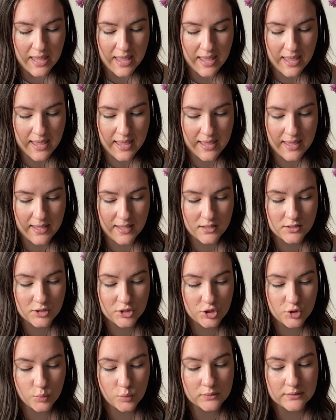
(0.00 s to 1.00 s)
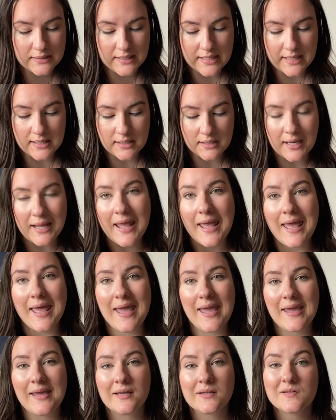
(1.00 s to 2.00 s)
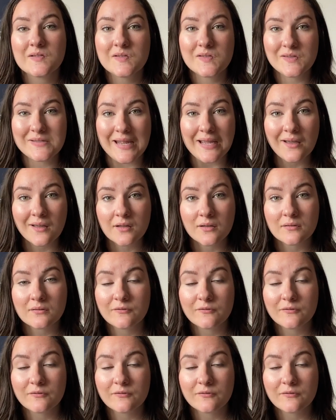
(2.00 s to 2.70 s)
And you will need a stick